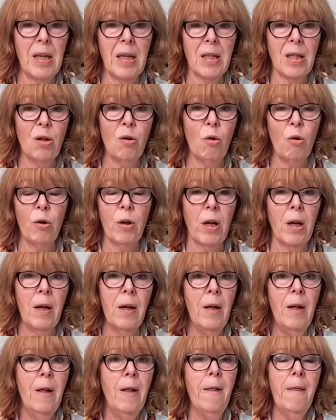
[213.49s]
It's not
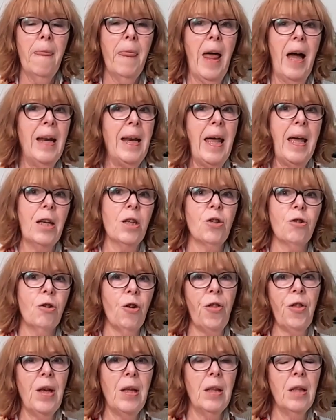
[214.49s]
an extra
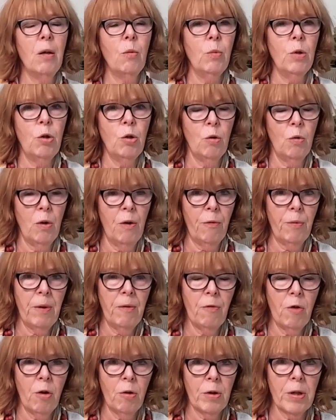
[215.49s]
thing that we do if
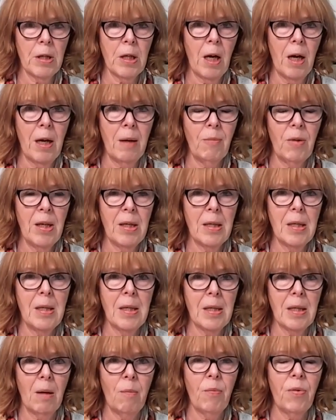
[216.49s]
we've got time. This is
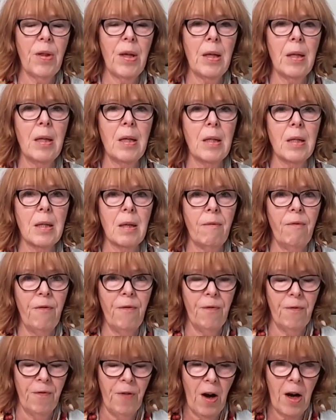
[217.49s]
something that's a
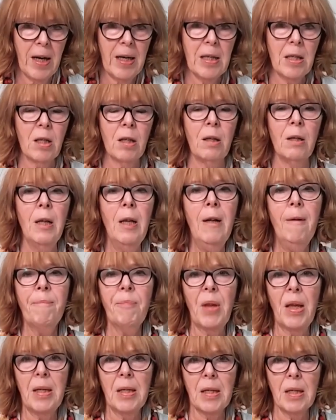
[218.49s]
vital,
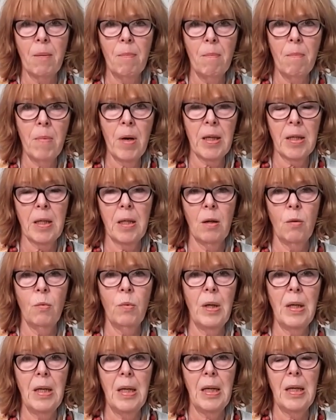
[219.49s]
it's a must that
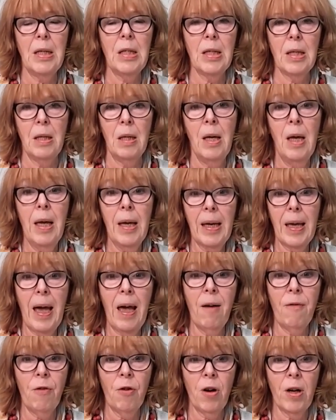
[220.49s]
we need to
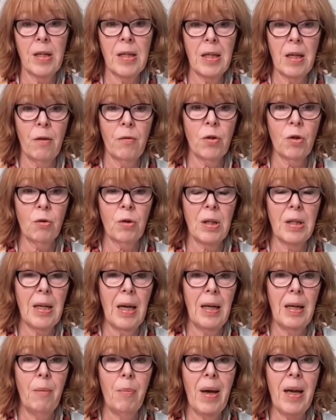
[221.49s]
care for ourselves on a
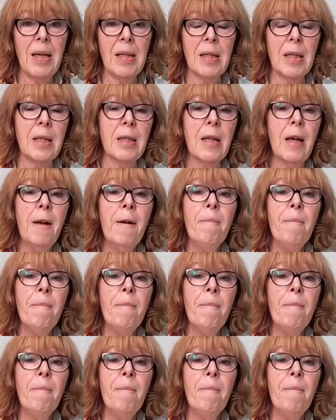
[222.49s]
daily basis.